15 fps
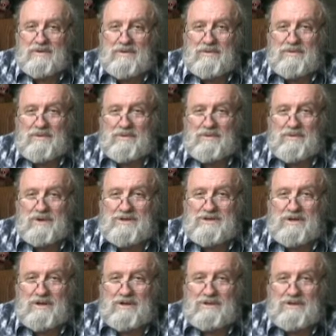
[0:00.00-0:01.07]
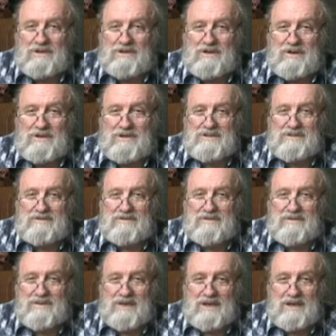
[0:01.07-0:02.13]
through what's called discursive
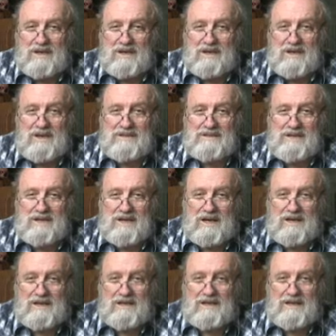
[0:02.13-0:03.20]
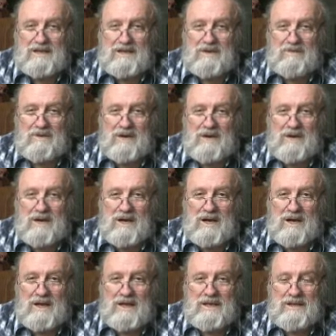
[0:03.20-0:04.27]
thinking, that's the kind of thinking where
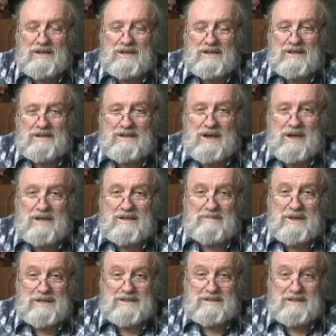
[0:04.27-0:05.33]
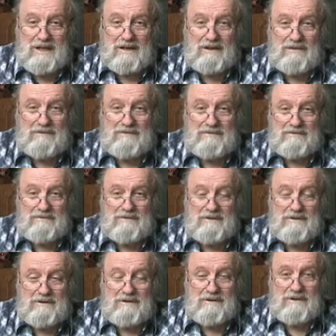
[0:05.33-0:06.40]
I talk to myself
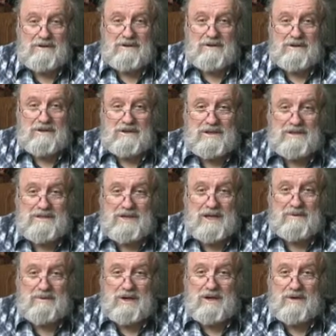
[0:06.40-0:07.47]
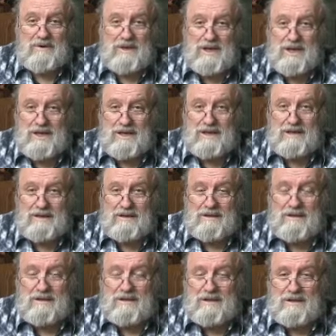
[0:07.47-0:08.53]
inside my own head.
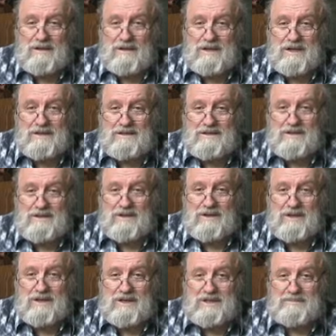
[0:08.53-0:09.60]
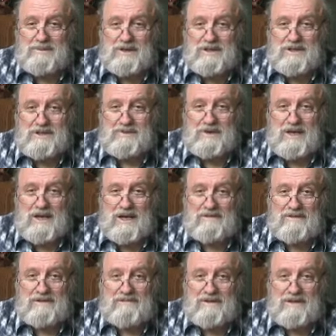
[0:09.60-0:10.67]
That's sort of the experience we
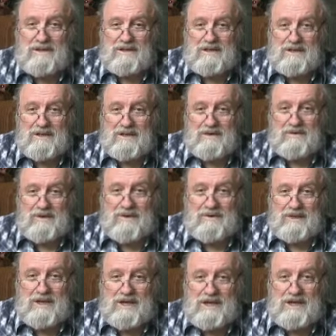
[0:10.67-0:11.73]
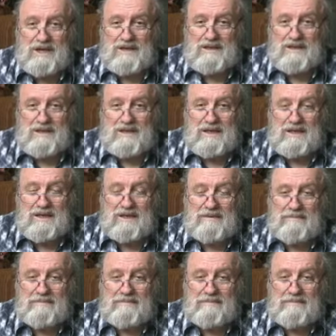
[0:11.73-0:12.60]
have of it. We do that kind of thinking.